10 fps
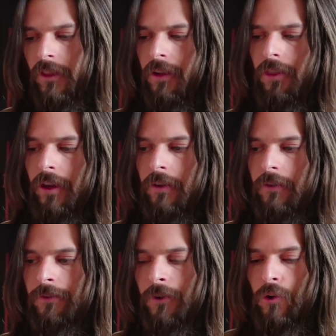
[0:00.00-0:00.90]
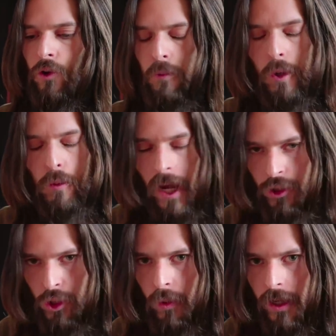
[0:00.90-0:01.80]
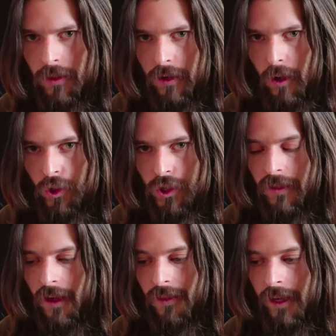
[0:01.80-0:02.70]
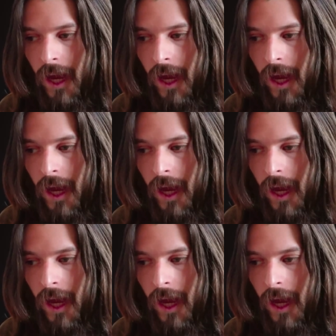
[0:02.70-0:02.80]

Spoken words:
they further perpetuate the notion that they